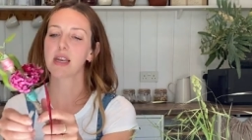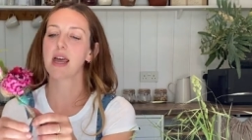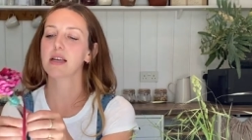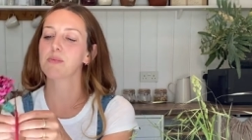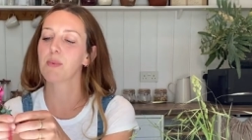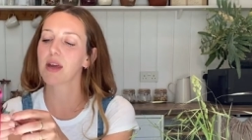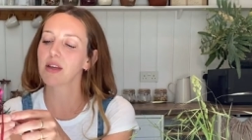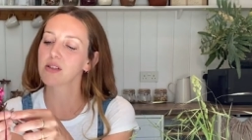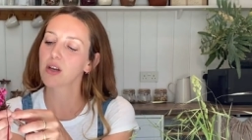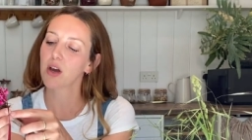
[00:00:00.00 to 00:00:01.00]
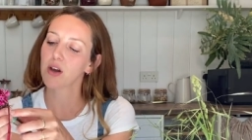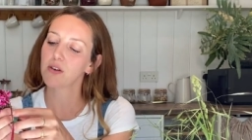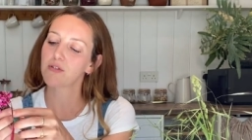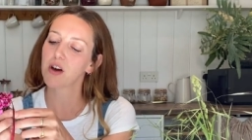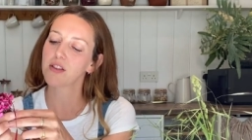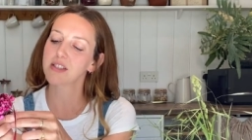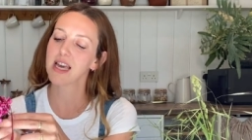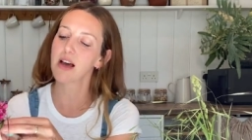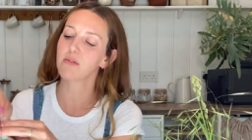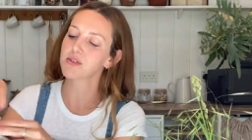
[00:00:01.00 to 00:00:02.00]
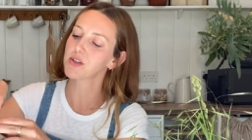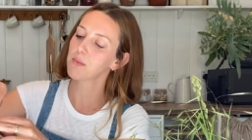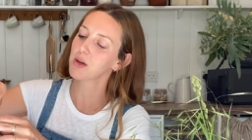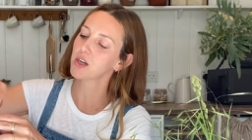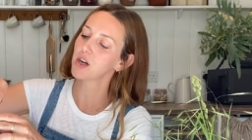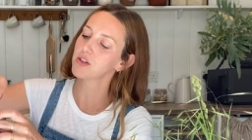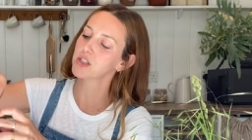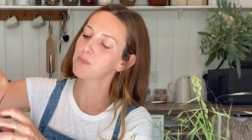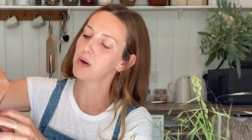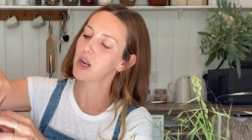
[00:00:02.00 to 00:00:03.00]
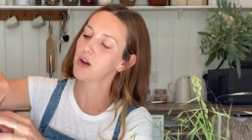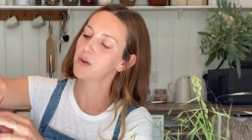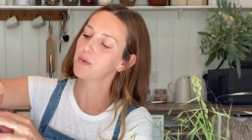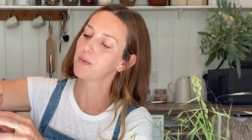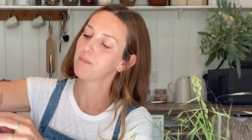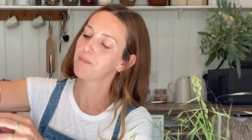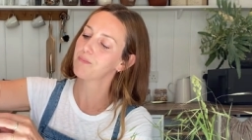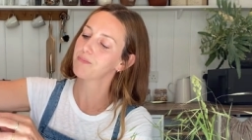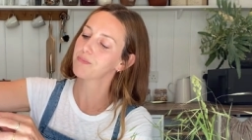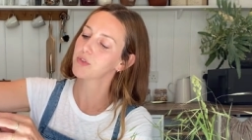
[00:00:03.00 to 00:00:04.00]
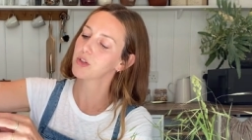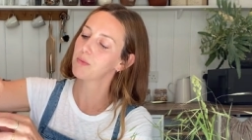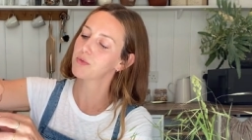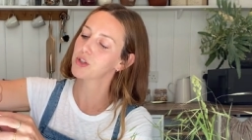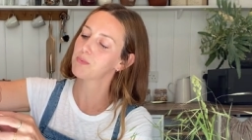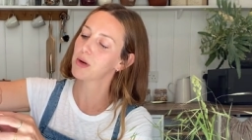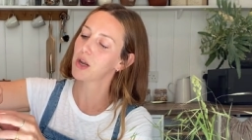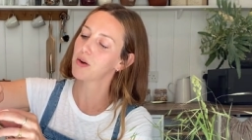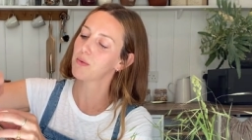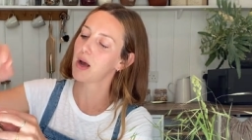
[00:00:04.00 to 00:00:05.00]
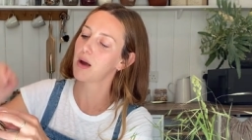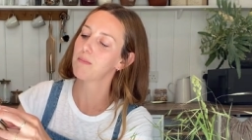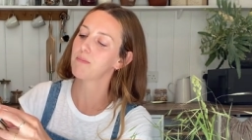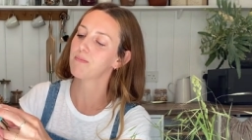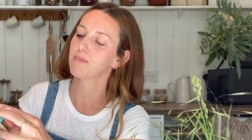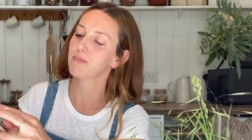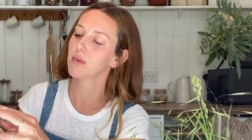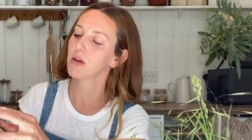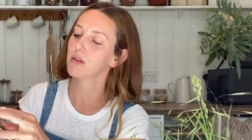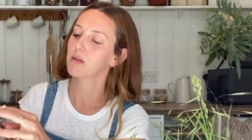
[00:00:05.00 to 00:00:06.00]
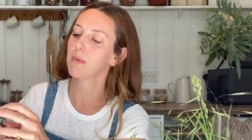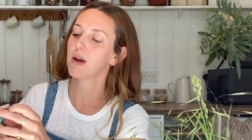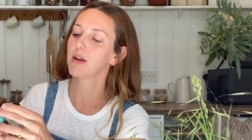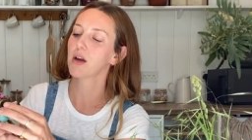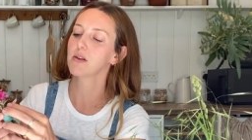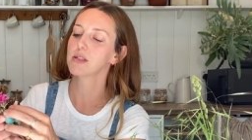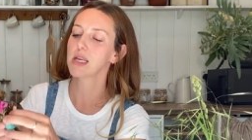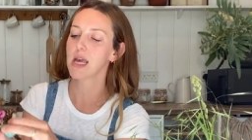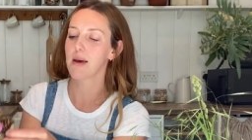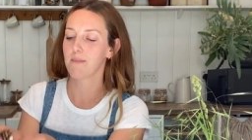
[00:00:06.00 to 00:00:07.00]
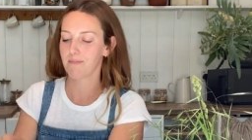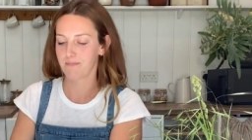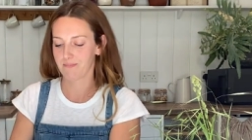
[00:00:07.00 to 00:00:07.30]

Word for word: the next bit to go further down. So I'm gonna go just below, just below um, the pine cones here.